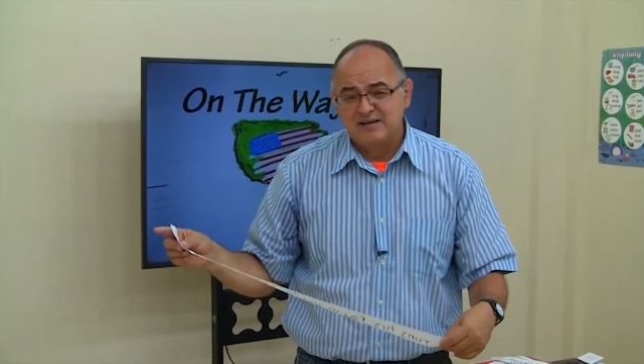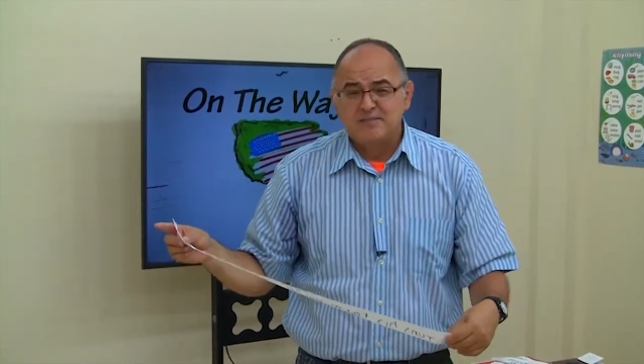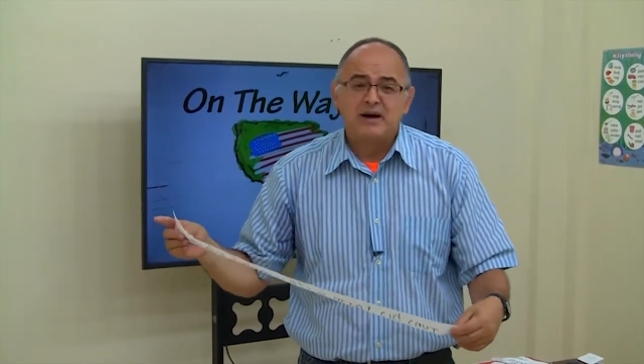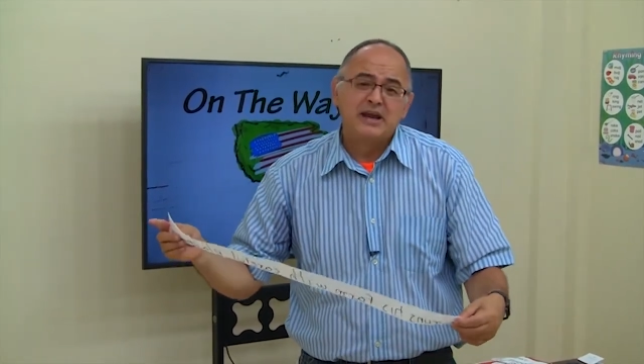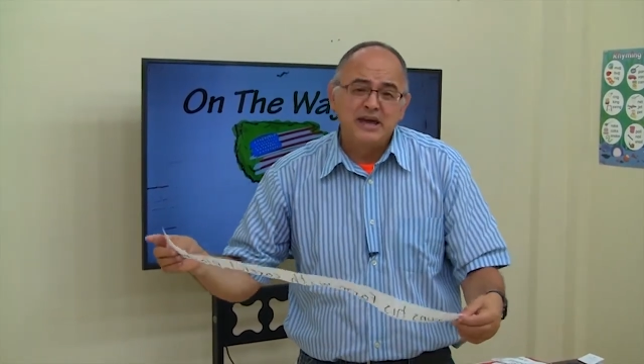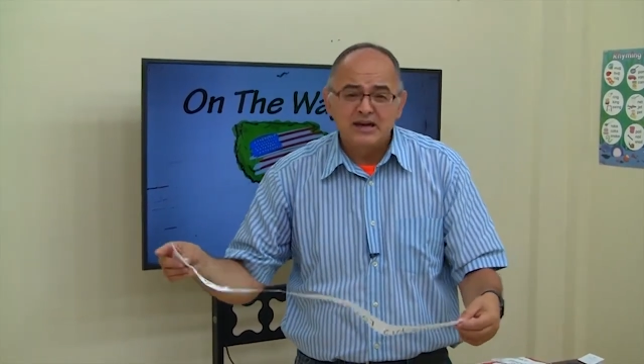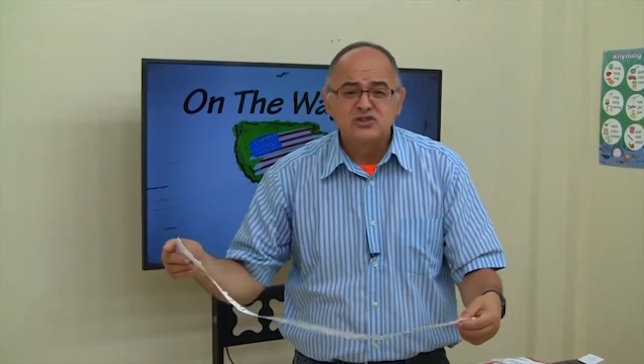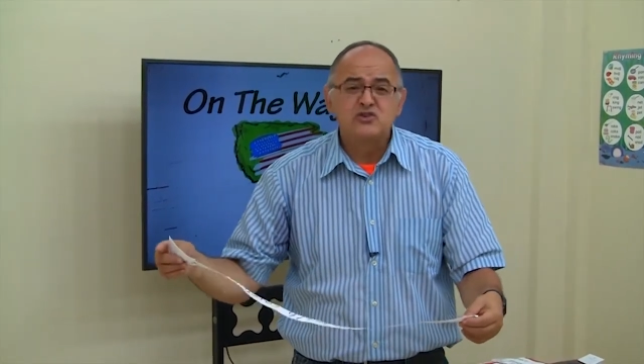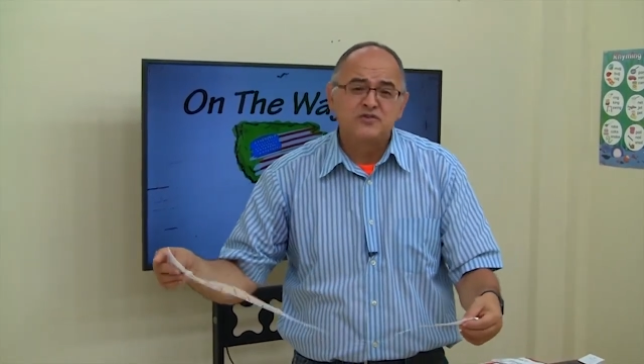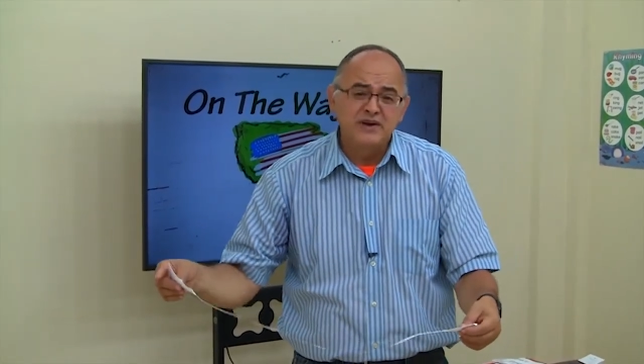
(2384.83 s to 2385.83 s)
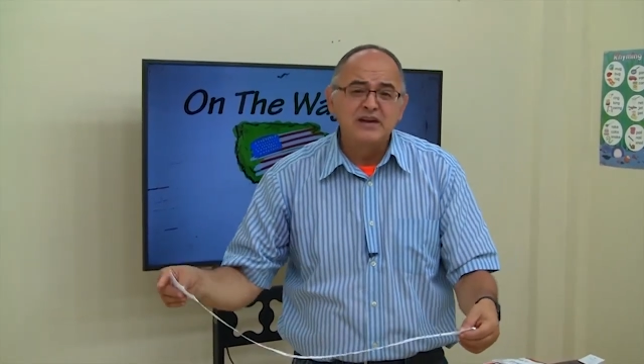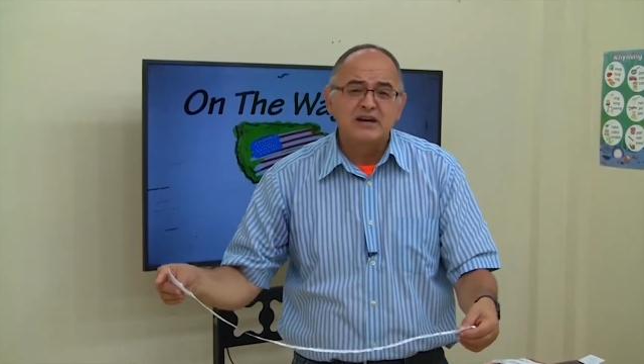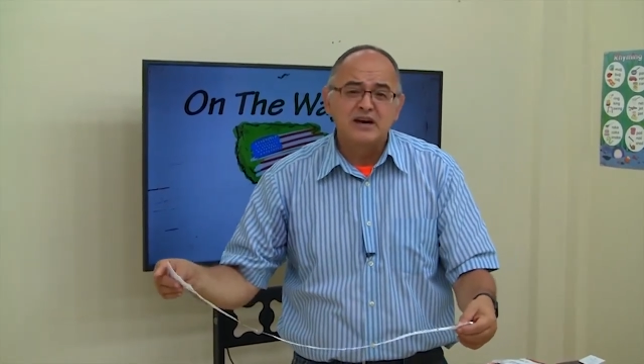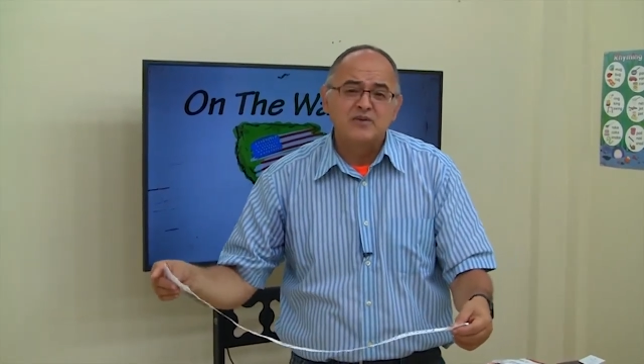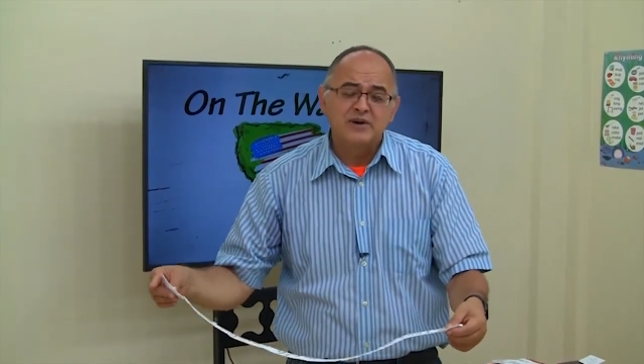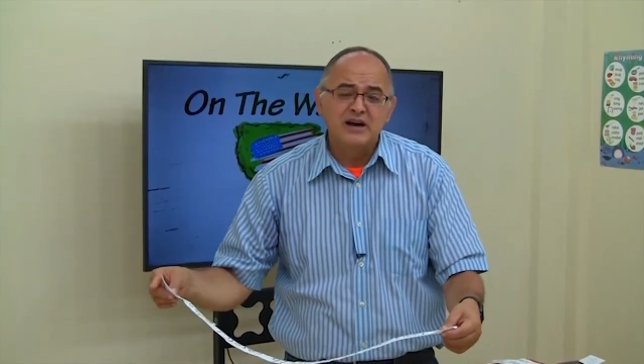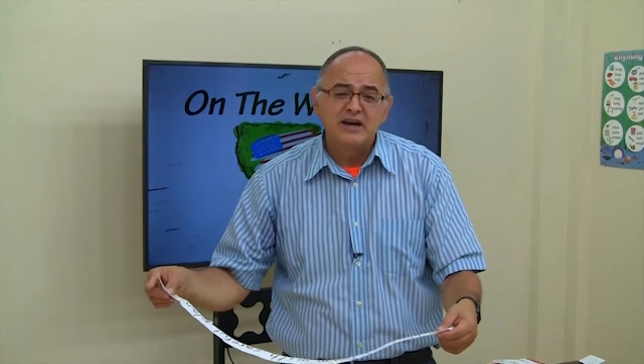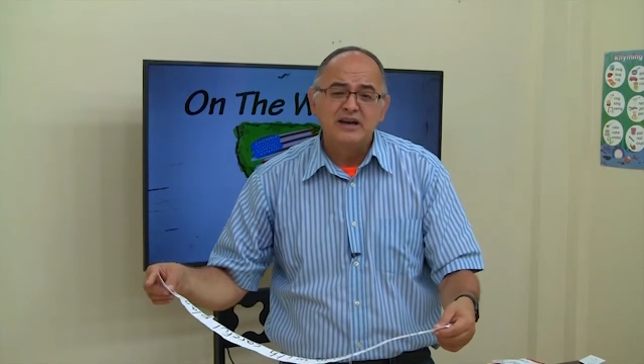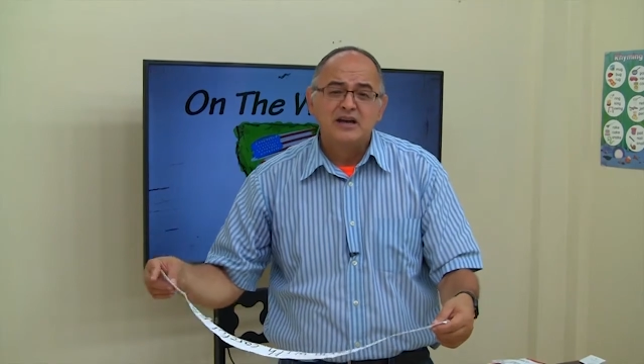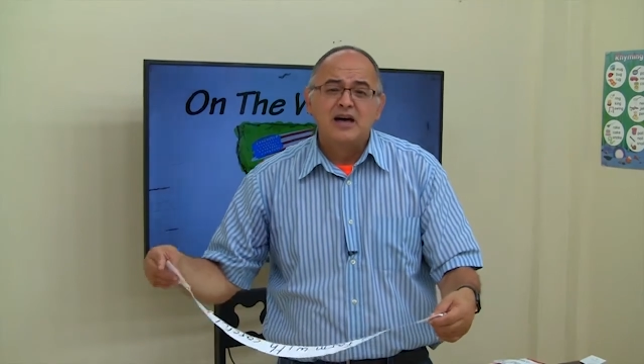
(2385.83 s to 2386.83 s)
Maneja su finca,
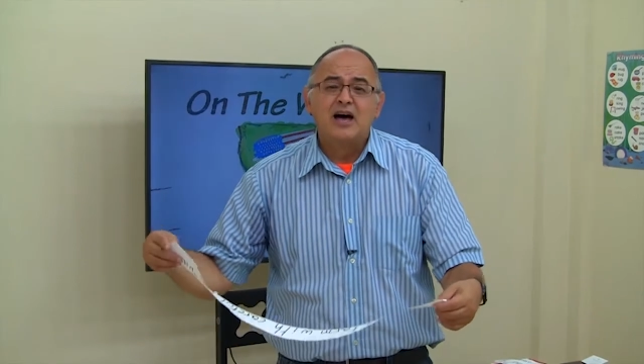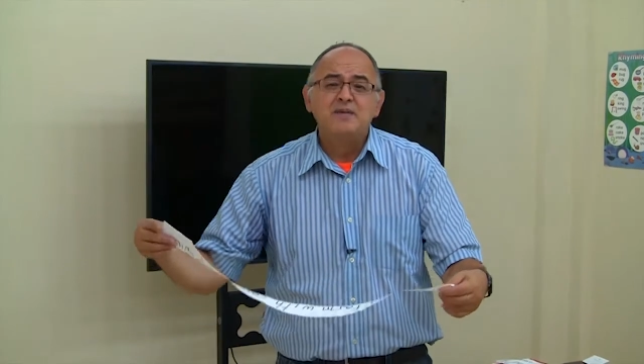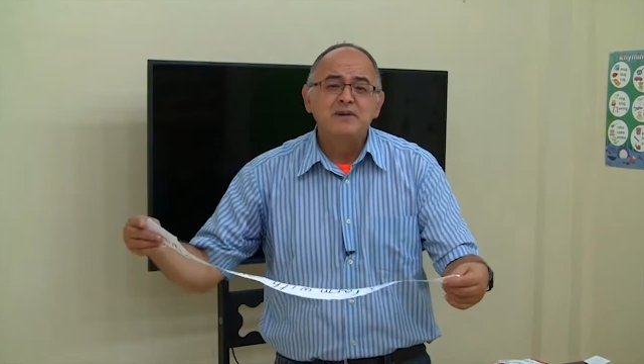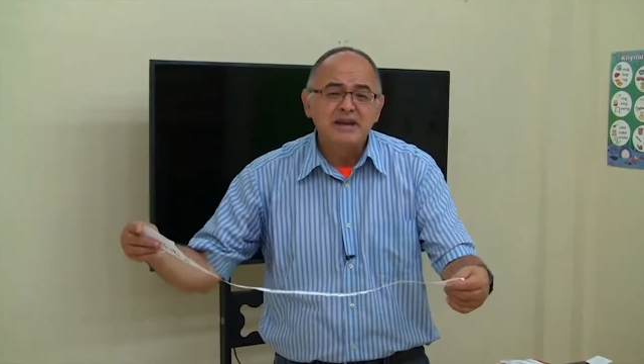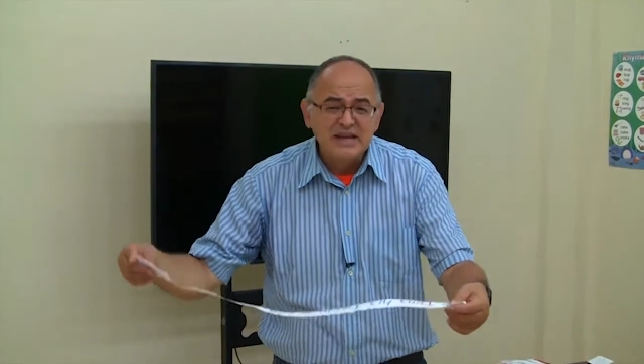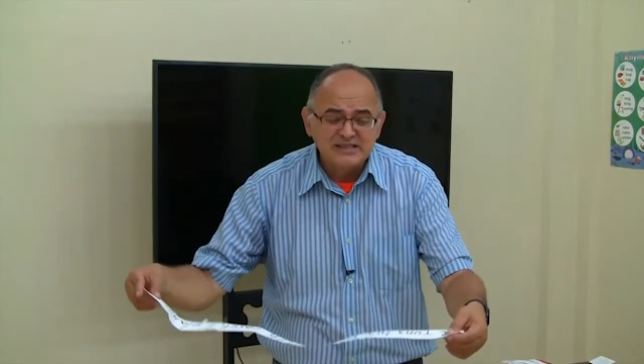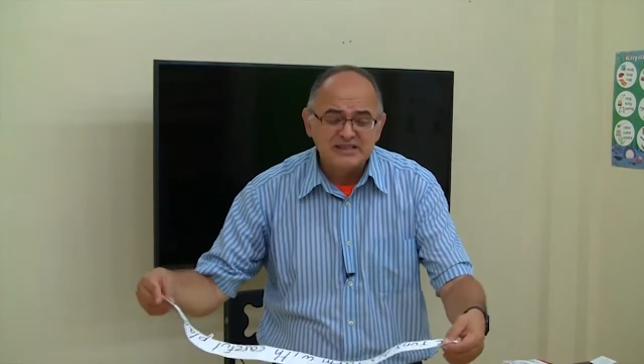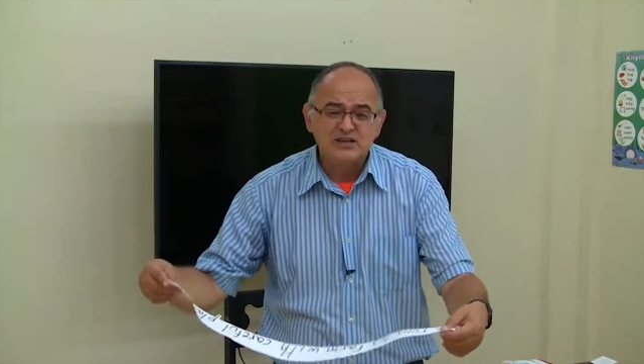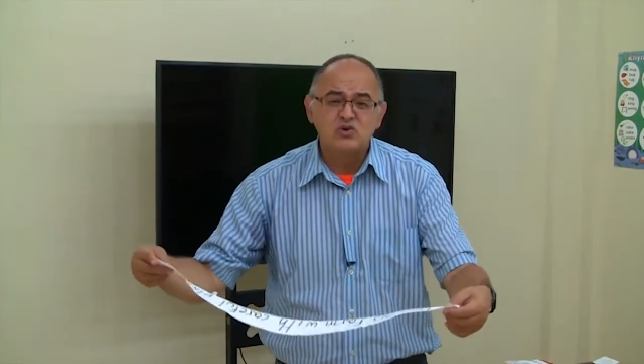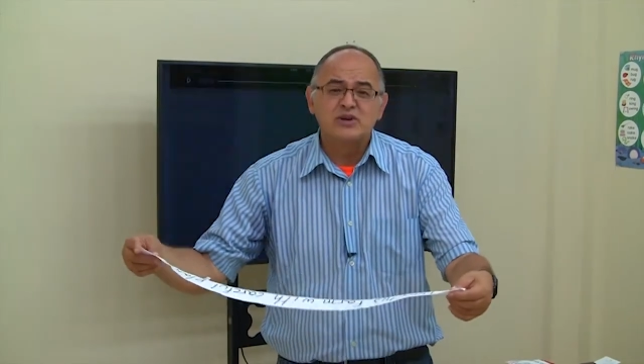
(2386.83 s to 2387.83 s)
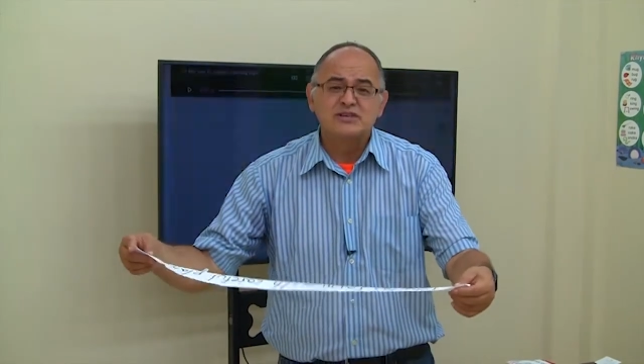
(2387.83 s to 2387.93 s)
right? Administra